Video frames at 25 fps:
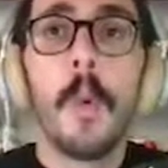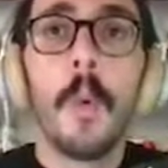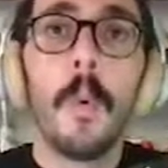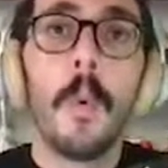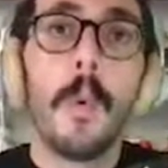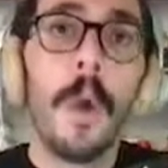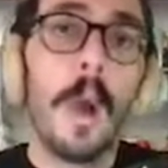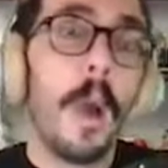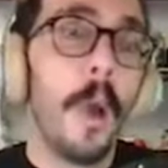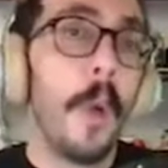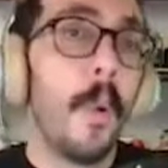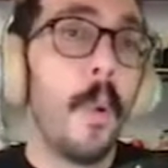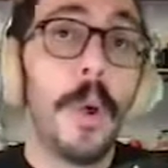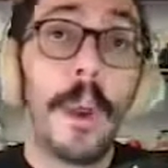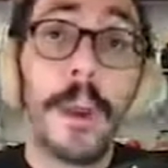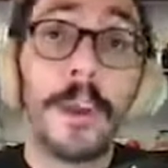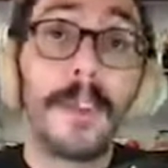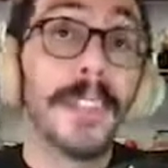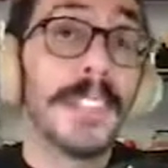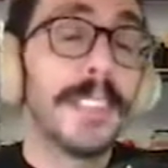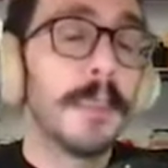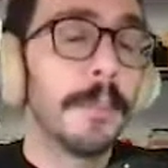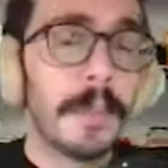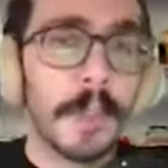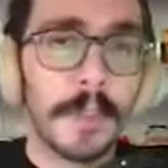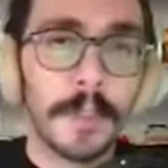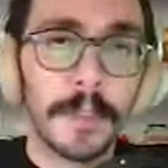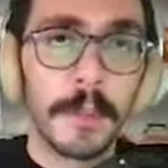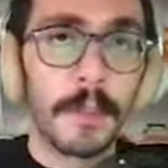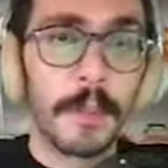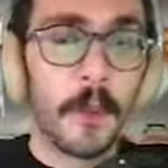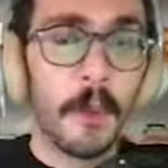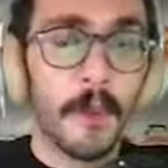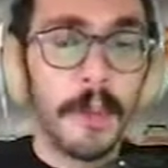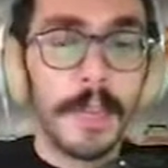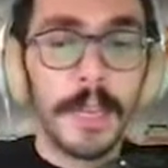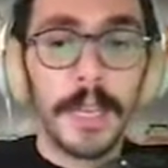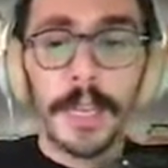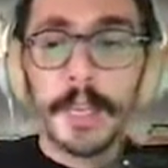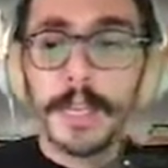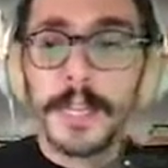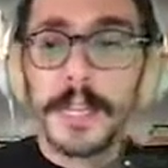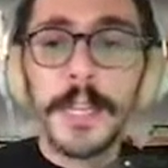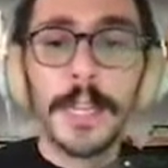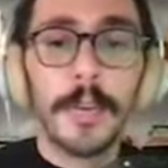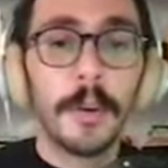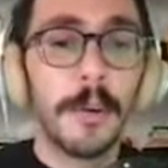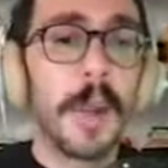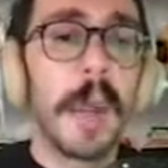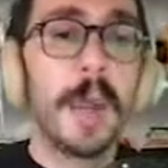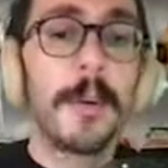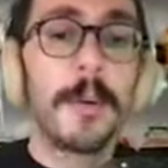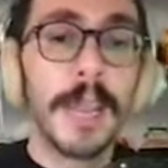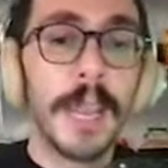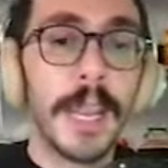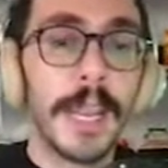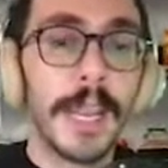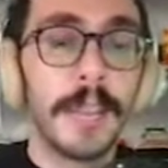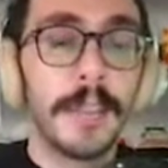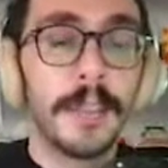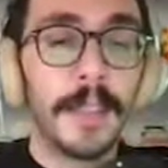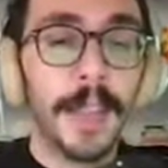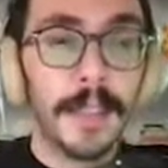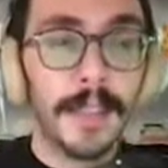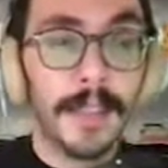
what are the symptoms of COVID-19 or how can I get